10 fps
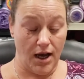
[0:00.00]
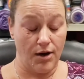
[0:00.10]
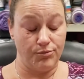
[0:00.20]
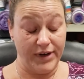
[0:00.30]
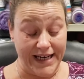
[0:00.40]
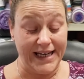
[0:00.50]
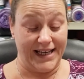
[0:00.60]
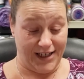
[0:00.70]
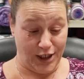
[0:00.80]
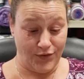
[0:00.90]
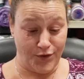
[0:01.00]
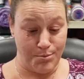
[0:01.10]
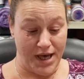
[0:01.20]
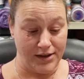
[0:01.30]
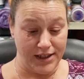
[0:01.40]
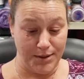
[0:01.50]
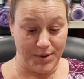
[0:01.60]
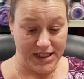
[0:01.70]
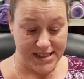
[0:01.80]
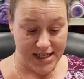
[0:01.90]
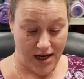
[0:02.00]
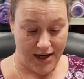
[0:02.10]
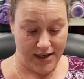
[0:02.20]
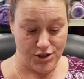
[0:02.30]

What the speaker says: reading from Melody B-Tie,